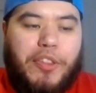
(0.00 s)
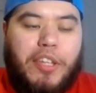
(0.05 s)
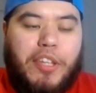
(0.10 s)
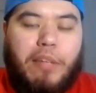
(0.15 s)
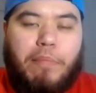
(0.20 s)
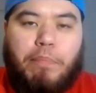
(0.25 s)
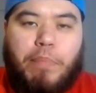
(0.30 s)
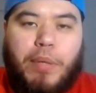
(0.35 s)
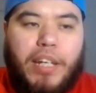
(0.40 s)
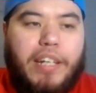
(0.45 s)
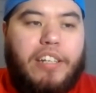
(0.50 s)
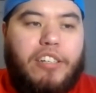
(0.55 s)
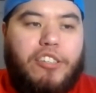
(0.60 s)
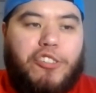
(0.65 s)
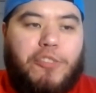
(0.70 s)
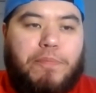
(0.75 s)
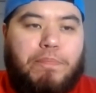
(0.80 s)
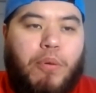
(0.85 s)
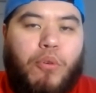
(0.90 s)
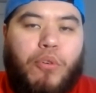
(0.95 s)
the
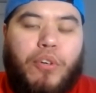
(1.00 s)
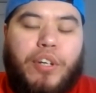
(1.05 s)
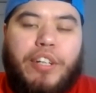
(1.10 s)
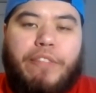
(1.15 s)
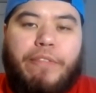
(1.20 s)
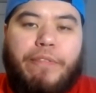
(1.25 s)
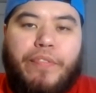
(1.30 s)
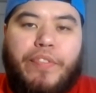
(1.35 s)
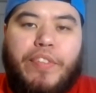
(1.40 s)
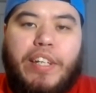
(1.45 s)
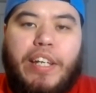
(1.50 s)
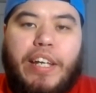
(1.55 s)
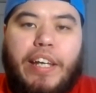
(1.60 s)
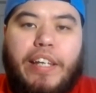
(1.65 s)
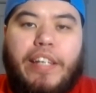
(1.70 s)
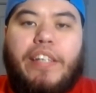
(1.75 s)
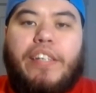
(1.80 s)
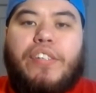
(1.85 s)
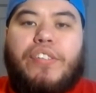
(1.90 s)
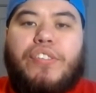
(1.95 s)
biggest point
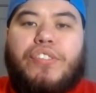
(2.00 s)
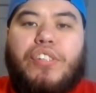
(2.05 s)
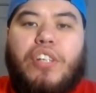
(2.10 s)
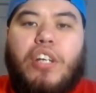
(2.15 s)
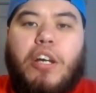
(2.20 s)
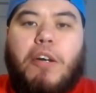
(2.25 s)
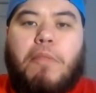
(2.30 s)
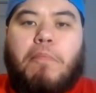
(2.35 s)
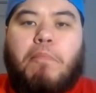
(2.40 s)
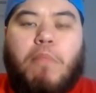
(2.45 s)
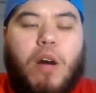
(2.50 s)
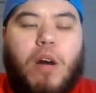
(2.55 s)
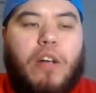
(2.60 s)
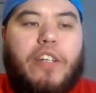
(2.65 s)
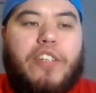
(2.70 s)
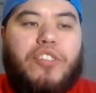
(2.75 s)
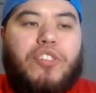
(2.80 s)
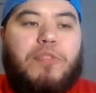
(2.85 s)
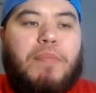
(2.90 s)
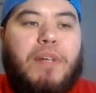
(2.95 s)
is
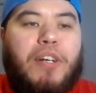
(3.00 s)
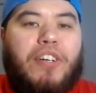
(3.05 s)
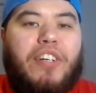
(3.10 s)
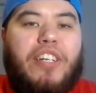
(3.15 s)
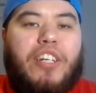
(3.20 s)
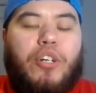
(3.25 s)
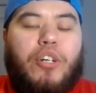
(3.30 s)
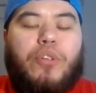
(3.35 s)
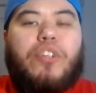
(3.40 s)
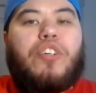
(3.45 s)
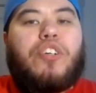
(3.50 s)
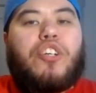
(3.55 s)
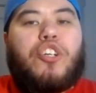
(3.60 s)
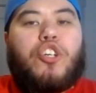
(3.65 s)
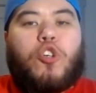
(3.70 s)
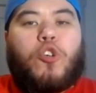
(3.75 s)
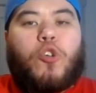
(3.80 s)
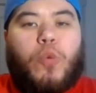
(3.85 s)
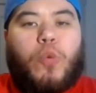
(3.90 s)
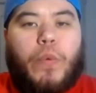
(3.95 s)
Marcus Mariota
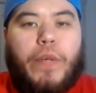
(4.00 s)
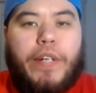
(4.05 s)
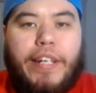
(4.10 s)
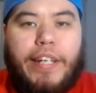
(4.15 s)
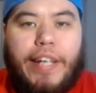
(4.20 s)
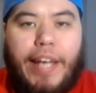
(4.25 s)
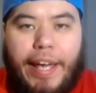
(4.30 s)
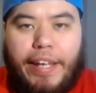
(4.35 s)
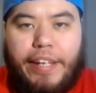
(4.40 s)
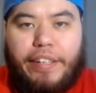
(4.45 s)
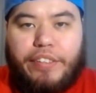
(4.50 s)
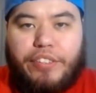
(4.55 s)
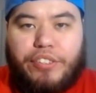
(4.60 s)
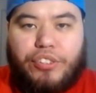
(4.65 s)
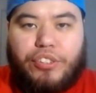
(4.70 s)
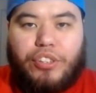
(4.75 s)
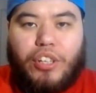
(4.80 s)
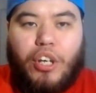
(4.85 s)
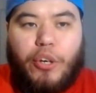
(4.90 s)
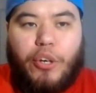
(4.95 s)

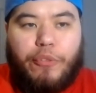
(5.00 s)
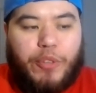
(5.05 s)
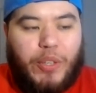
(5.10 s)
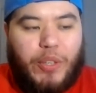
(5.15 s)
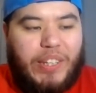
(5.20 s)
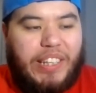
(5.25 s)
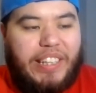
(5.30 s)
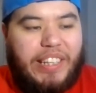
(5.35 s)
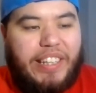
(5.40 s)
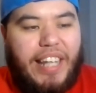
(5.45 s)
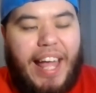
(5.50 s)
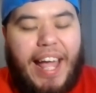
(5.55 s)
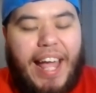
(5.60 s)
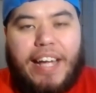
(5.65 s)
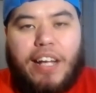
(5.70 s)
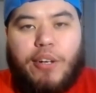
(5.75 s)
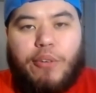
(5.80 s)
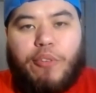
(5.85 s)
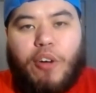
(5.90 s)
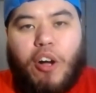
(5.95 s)
creates for the
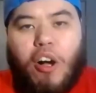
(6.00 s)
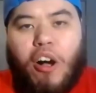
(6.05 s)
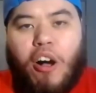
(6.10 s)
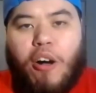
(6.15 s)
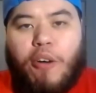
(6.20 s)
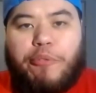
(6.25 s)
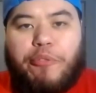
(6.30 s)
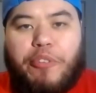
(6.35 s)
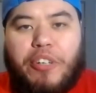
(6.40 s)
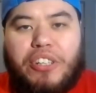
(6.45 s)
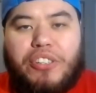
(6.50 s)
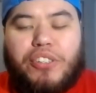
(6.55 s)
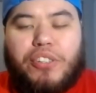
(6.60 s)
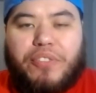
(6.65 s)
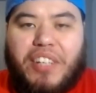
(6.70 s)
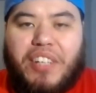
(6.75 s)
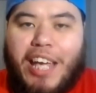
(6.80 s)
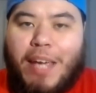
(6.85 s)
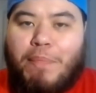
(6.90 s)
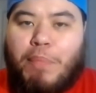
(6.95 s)
lack of
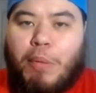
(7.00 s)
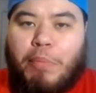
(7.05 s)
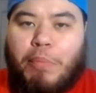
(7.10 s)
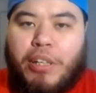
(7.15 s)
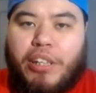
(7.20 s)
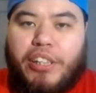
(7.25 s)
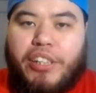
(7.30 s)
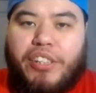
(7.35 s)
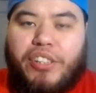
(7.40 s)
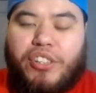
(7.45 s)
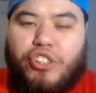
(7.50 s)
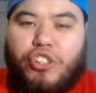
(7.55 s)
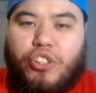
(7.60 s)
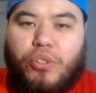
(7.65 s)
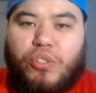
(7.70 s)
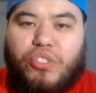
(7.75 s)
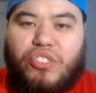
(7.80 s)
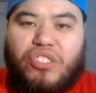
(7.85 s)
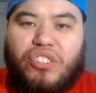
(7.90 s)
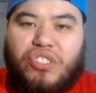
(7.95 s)
offensive capability the
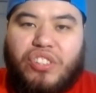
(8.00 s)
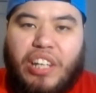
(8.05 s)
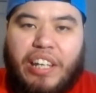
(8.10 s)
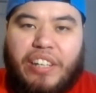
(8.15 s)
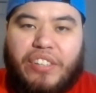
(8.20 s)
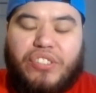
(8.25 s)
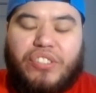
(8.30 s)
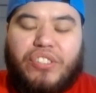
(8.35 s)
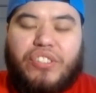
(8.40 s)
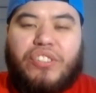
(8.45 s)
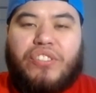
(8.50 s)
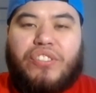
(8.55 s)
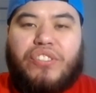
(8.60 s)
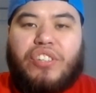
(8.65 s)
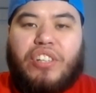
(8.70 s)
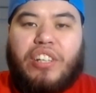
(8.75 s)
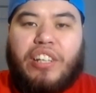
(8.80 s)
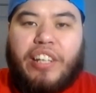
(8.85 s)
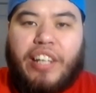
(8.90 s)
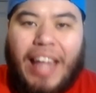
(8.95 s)
Houston
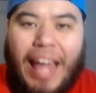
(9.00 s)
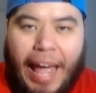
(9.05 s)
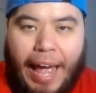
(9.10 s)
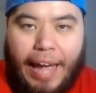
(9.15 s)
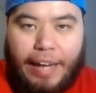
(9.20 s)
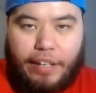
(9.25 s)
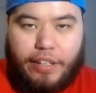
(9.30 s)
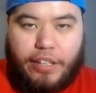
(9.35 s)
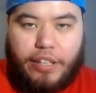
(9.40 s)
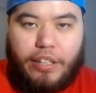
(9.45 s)
Texans lack.